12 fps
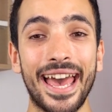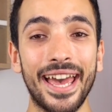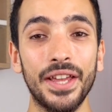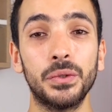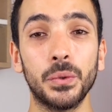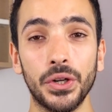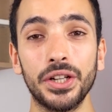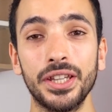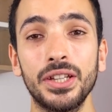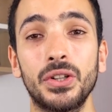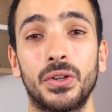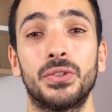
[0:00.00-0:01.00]
and
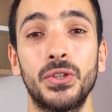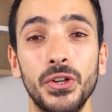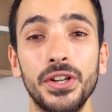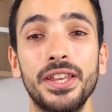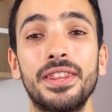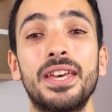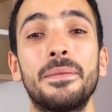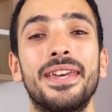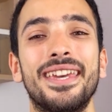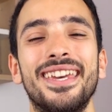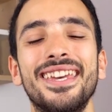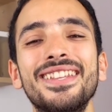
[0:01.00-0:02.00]
working on turning them
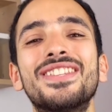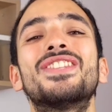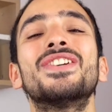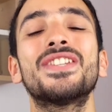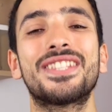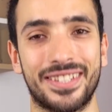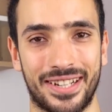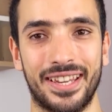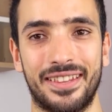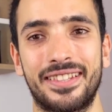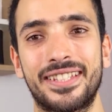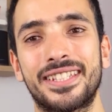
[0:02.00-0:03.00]
into
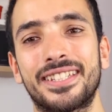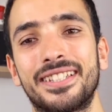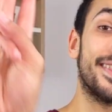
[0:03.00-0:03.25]
strengths.